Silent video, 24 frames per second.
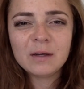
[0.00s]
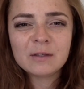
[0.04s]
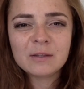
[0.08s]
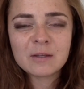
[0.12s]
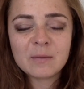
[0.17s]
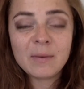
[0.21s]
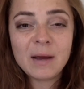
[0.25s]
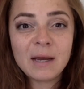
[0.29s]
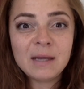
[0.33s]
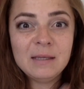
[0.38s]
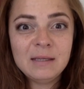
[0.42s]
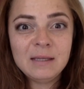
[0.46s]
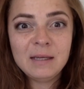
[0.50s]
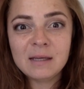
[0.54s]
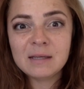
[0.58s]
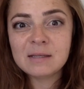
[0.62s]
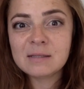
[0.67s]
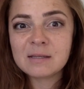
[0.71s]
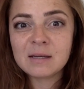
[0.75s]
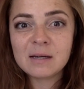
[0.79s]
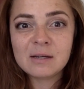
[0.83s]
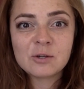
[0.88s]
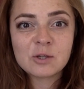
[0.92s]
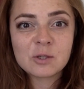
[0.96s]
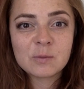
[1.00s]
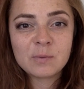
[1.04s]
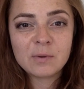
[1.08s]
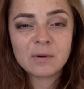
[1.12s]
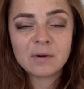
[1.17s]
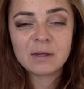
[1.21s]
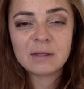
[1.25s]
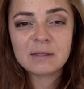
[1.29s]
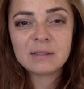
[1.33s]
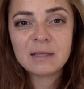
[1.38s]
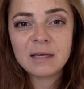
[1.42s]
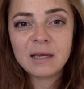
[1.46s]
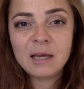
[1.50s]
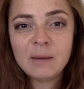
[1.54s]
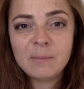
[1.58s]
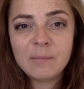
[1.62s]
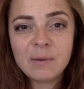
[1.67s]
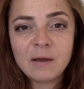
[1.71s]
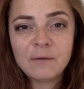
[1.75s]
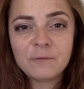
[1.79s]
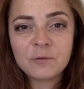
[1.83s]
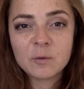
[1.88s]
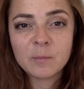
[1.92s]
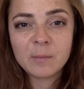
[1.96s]
some ideas that I just put on tape
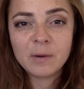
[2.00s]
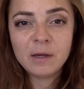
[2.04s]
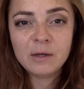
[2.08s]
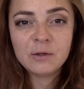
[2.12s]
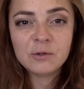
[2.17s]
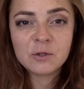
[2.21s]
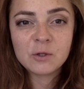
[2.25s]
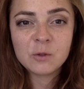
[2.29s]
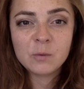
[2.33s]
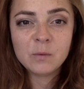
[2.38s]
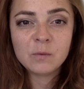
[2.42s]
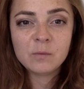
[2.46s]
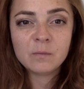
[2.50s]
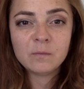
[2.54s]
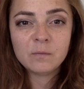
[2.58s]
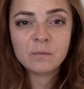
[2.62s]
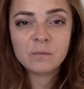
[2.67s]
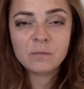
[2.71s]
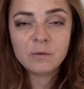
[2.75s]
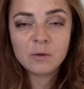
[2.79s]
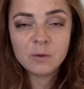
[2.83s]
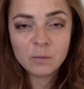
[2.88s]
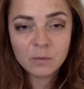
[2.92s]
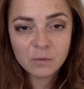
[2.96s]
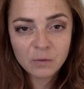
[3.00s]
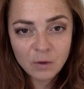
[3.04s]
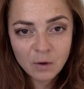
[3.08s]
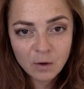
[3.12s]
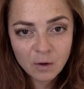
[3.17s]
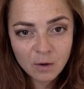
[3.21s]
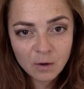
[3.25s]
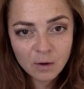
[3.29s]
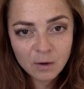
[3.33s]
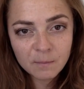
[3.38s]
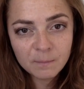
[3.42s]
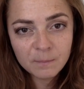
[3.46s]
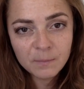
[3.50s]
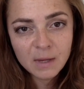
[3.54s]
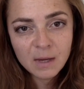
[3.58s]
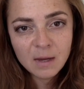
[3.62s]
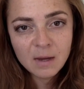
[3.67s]
after my interview with her.